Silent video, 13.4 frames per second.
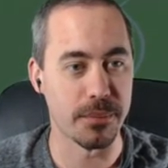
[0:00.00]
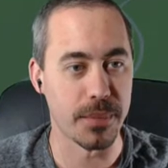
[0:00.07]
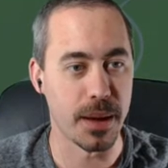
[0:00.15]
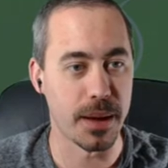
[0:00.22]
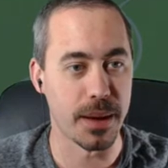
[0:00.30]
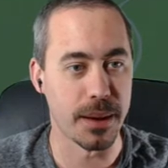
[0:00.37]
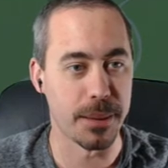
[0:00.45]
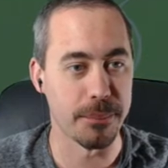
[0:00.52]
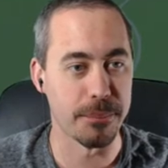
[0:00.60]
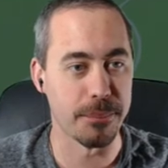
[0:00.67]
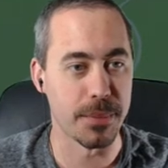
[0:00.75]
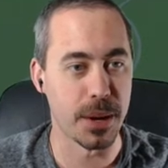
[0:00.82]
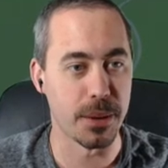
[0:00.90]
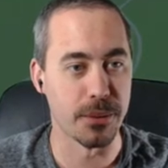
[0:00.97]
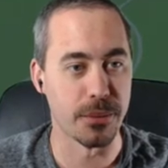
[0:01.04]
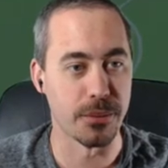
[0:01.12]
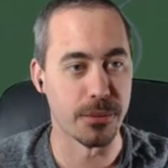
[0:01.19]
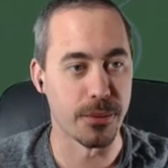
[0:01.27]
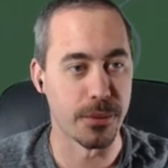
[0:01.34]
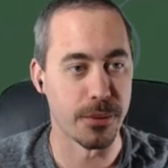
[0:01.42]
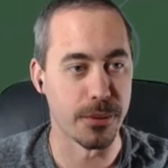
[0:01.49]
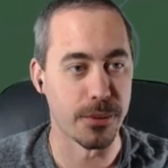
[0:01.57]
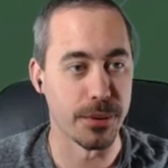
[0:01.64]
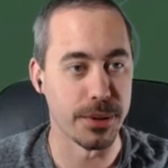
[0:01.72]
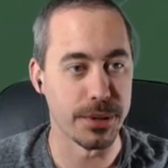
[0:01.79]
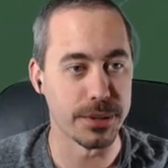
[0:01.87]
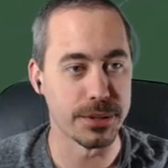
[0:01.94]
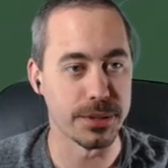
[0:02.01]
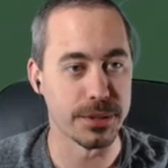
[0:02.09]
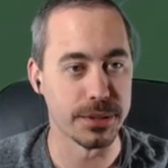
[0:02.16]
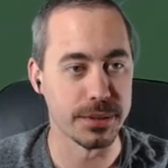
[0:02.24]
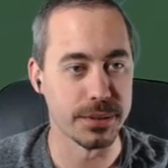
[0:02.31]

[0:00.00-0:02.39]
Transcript: Um, right.